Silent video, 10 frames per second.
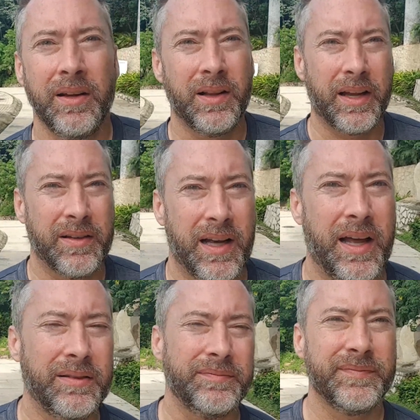like,
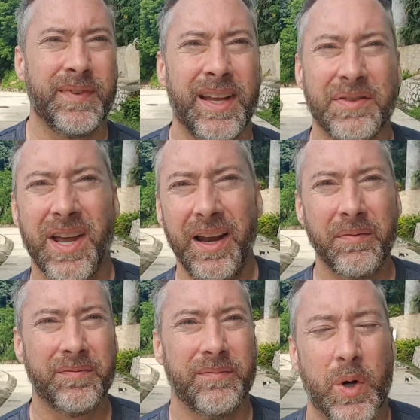it was kind
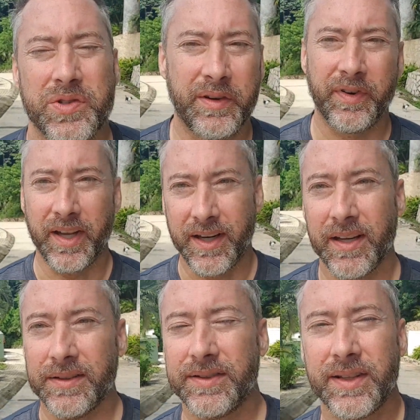of mostly for the
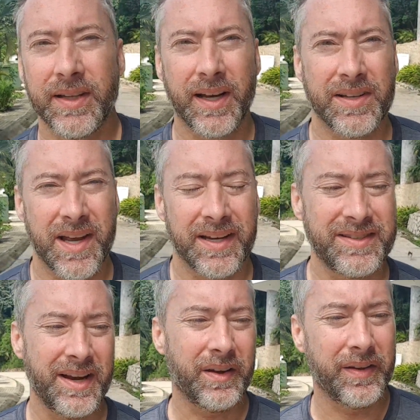kids, because I could
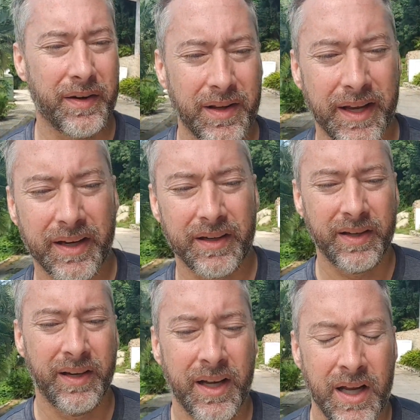tell they're like,
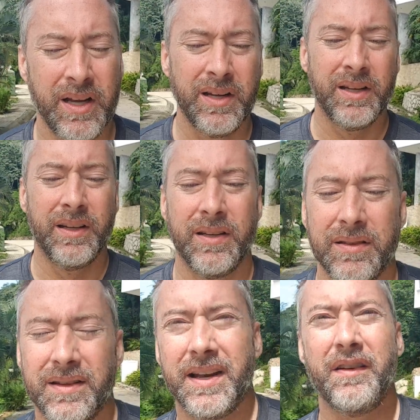
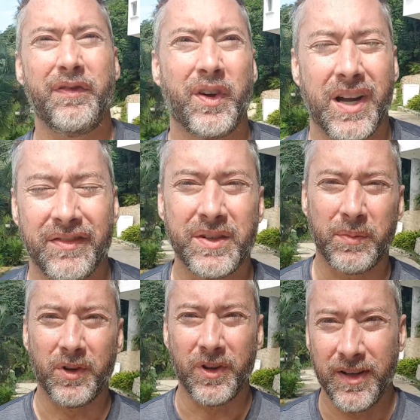they didn't feel
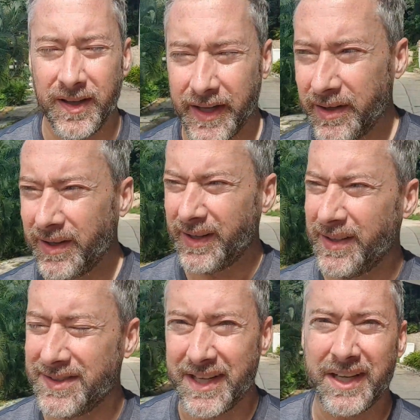comfortable, like, oh,
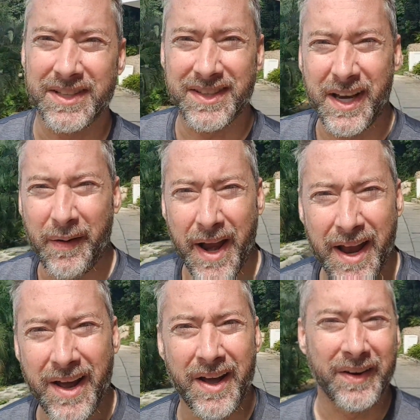is he going to stay
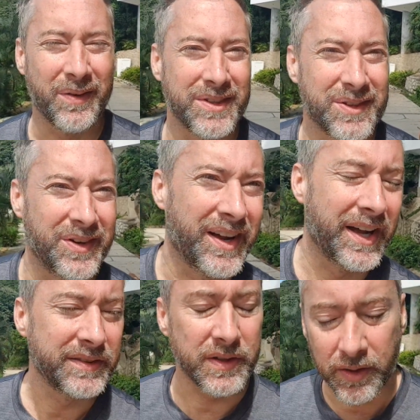around, or what's going
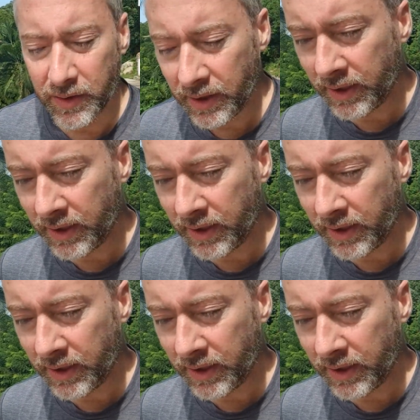on, so,